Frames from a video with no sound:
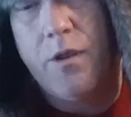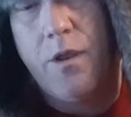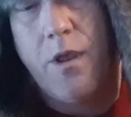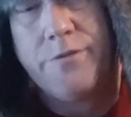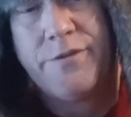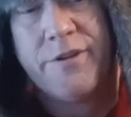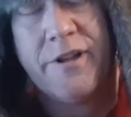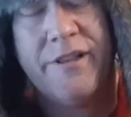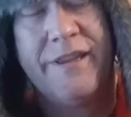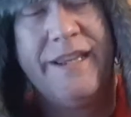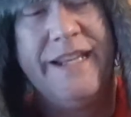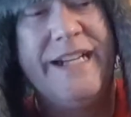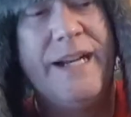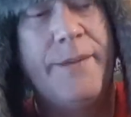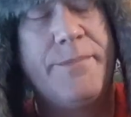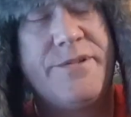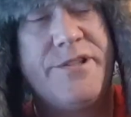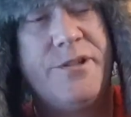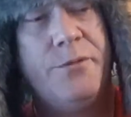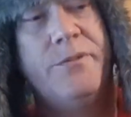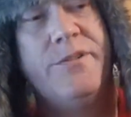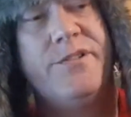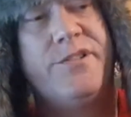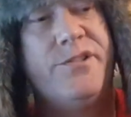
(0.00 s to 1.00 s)
the lead up
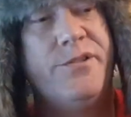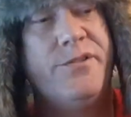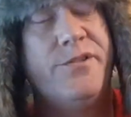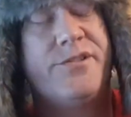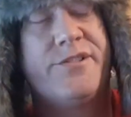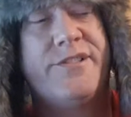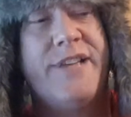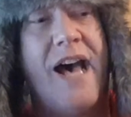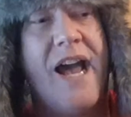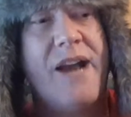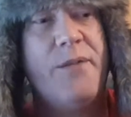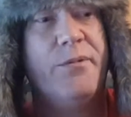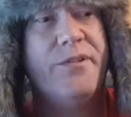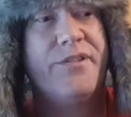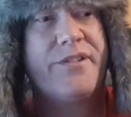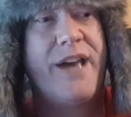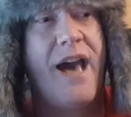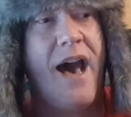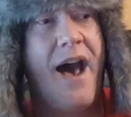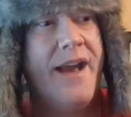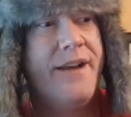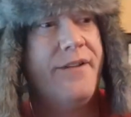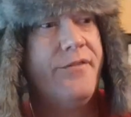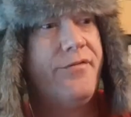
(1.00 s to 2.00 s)
to his suicide was
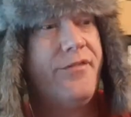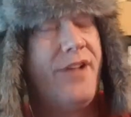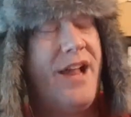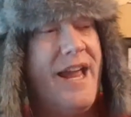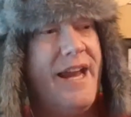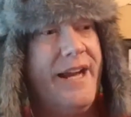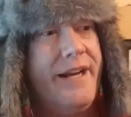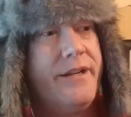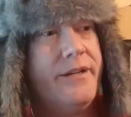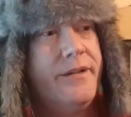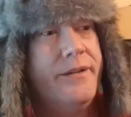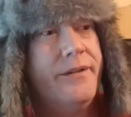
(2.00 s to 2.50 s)
kind of like,